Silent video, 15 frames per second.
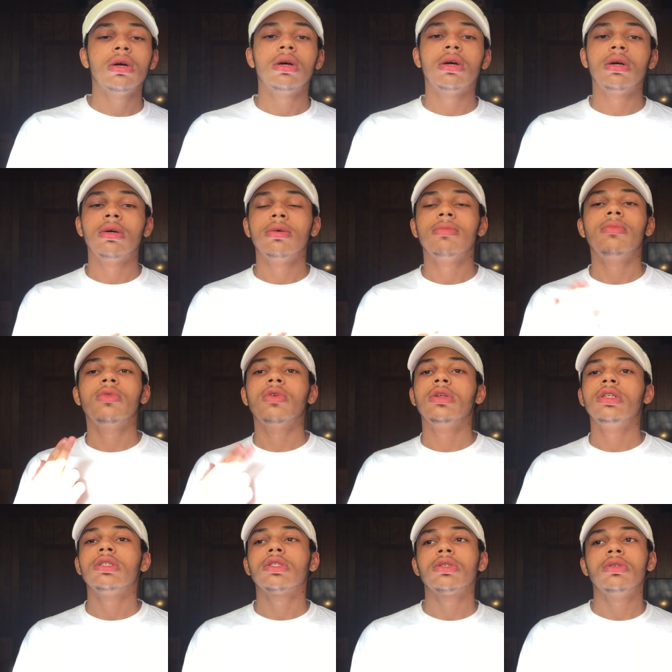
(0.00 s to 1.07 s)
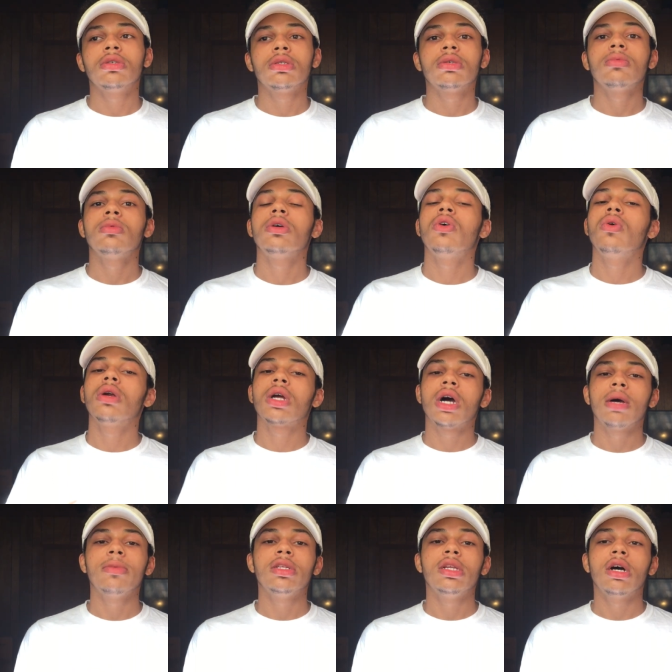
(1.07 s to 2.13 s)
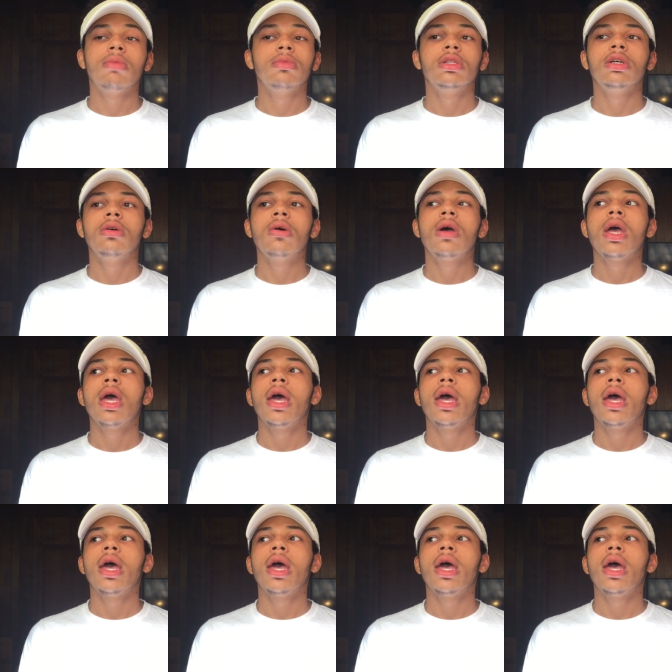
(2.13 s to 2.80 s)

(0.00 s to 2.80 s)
on Instagram or comment down below,